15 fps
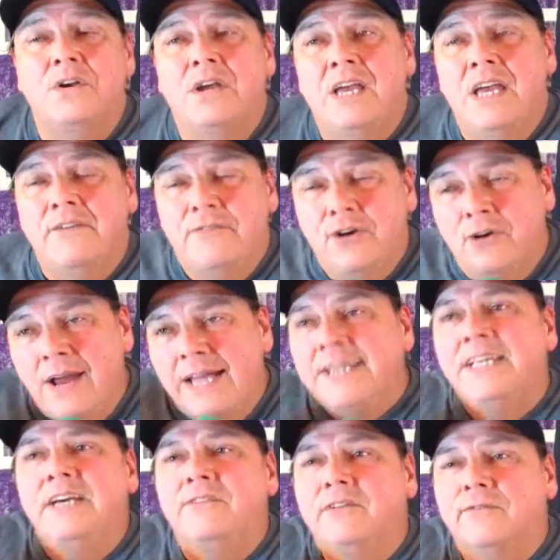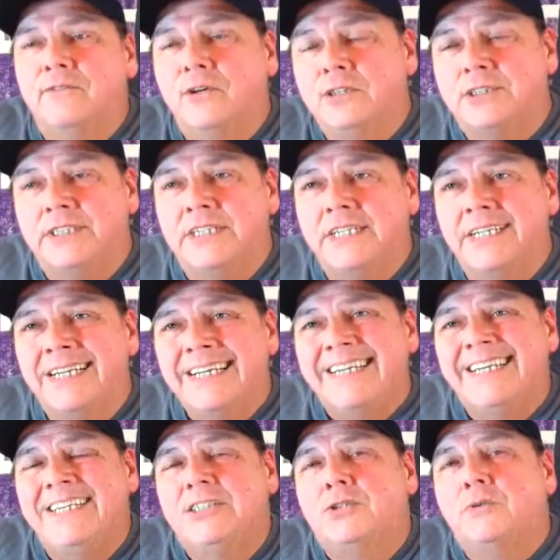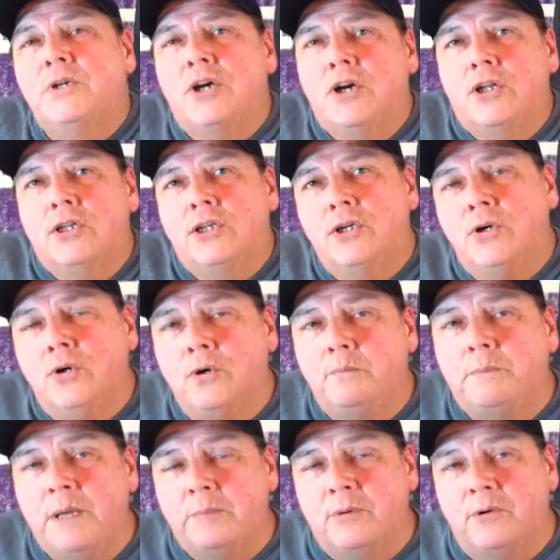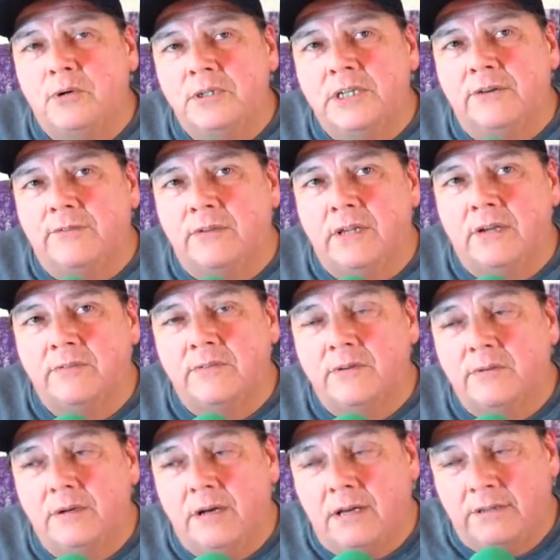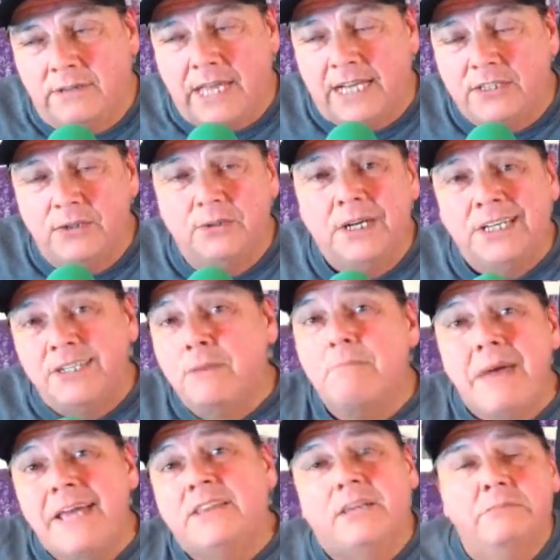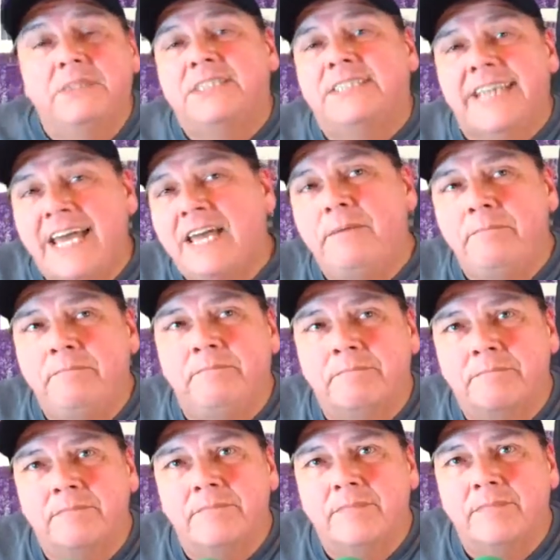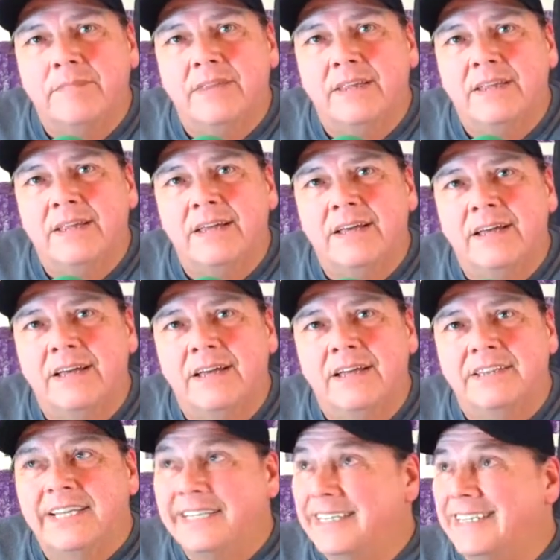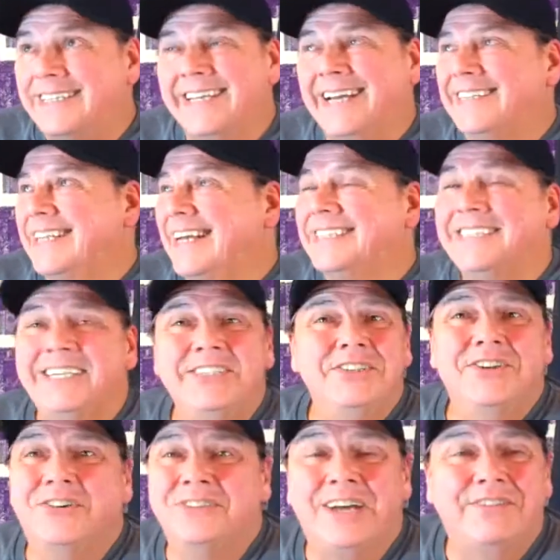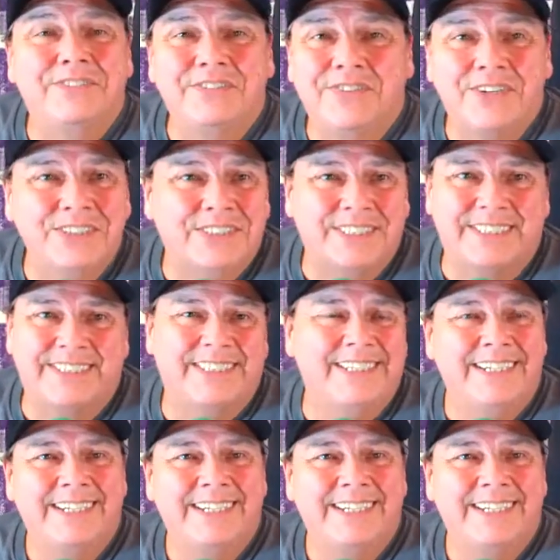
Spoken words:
If your idea of diversity is to include people who are different than you to make them the same, then you don't love diversity.